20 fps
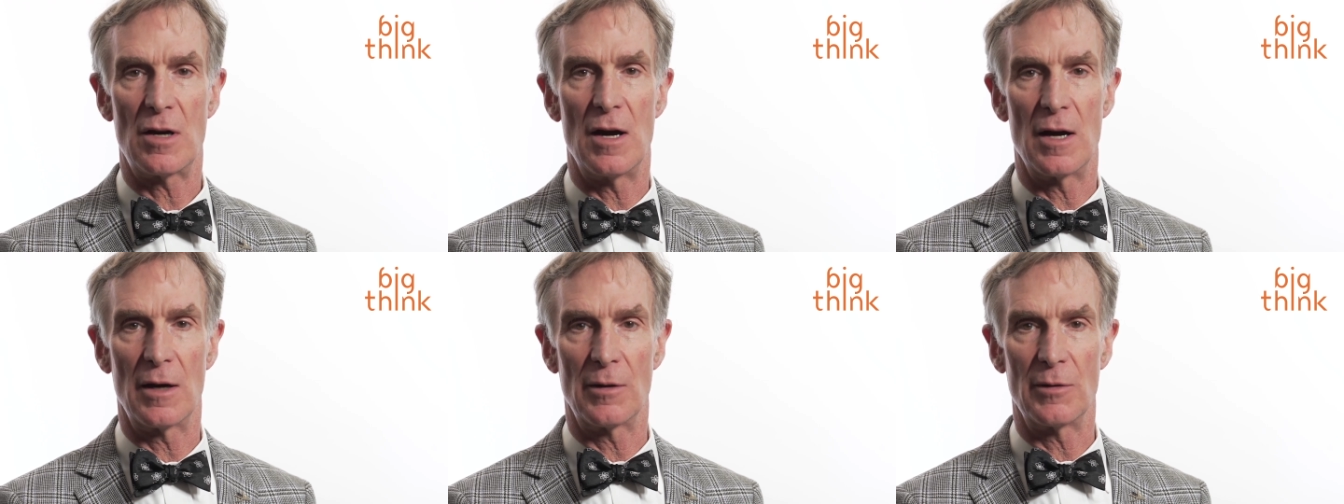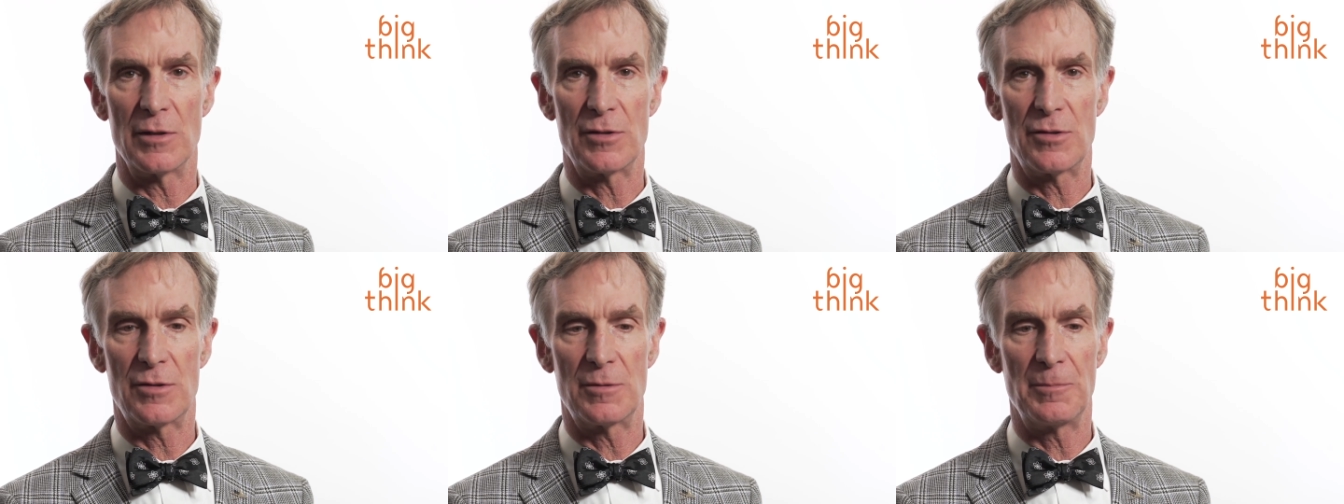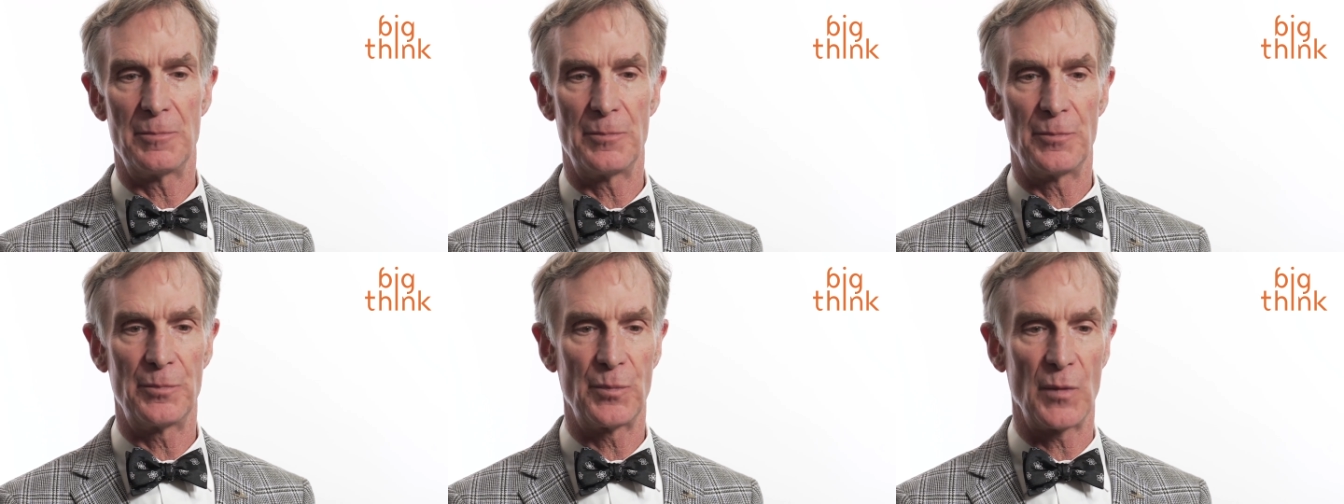
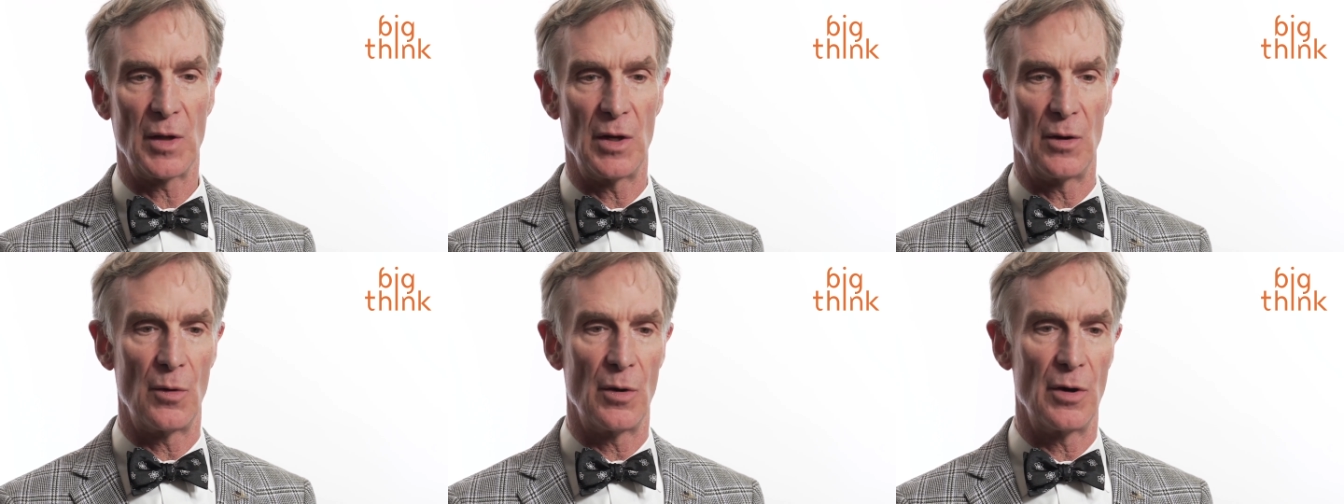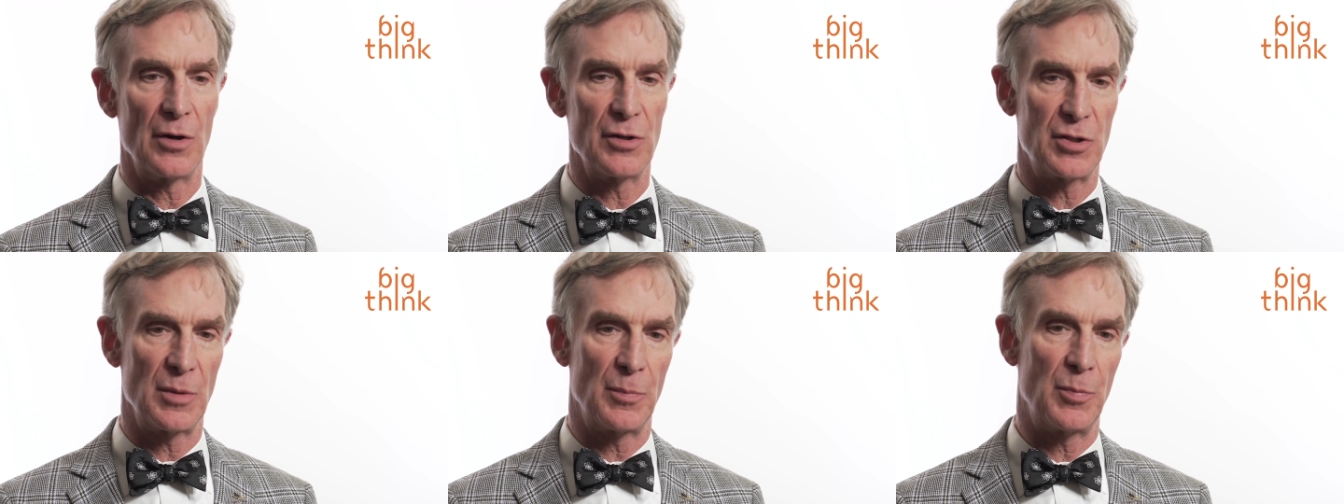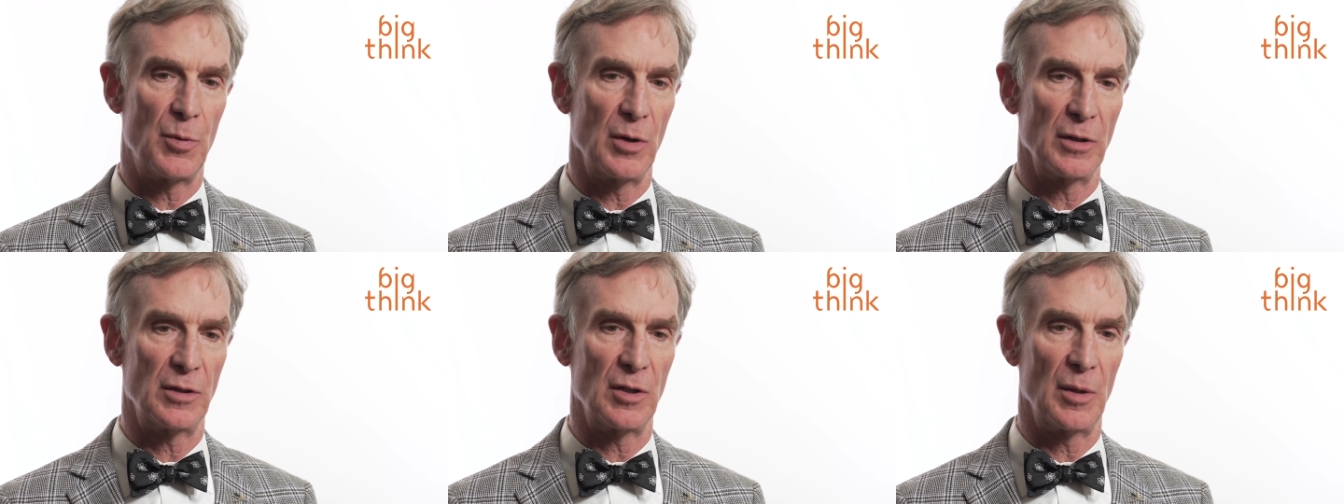Congress in order to
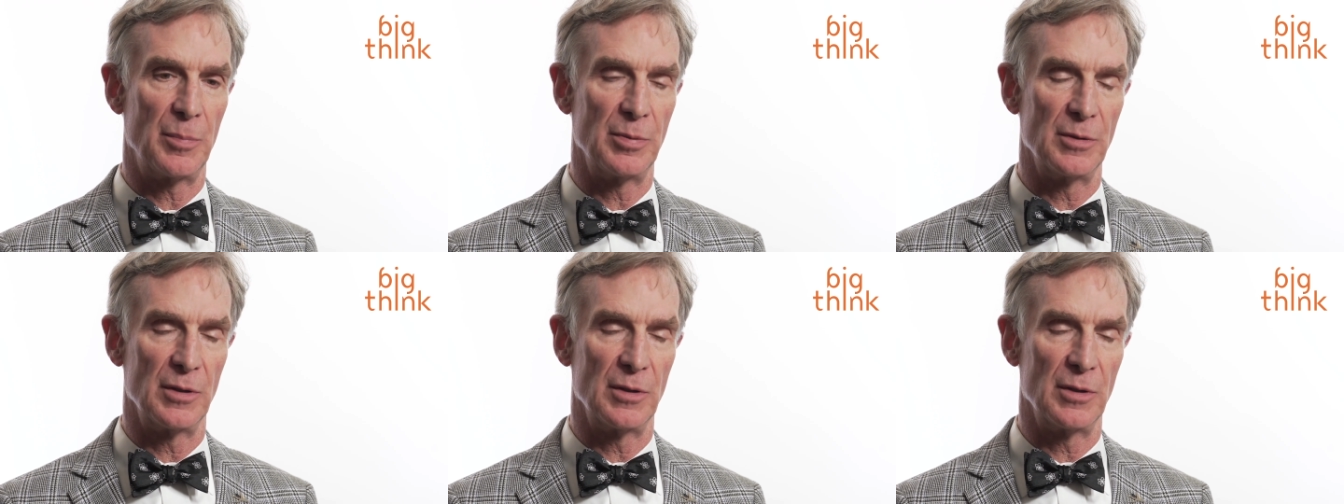support their